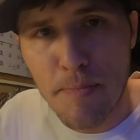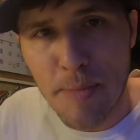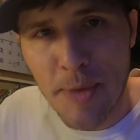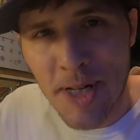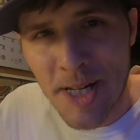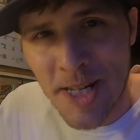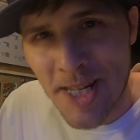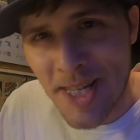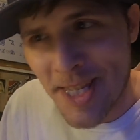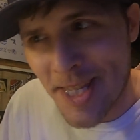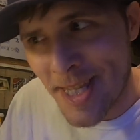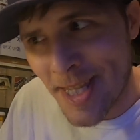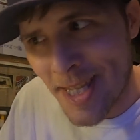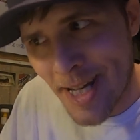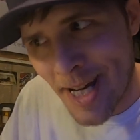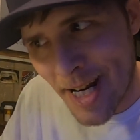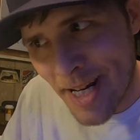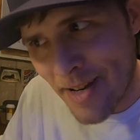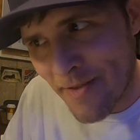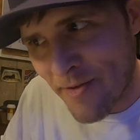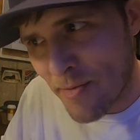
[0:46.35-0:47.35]
But
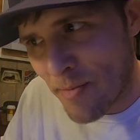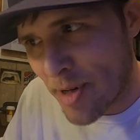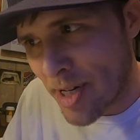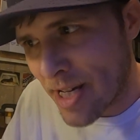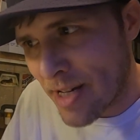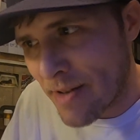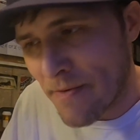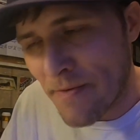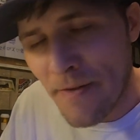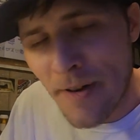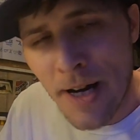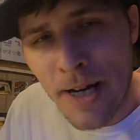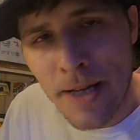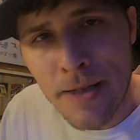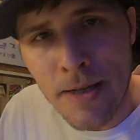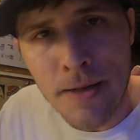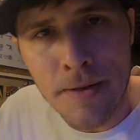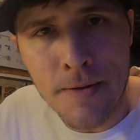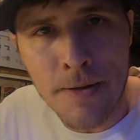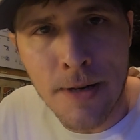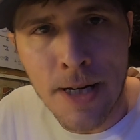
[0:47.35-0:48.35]
not everybody can find
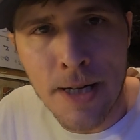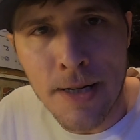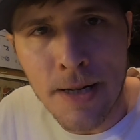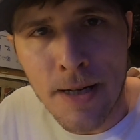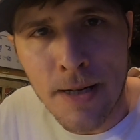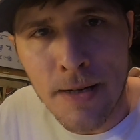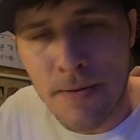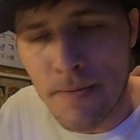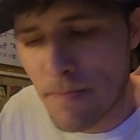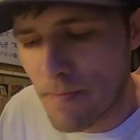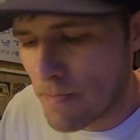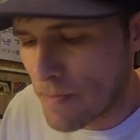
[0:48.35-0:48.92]
these right now.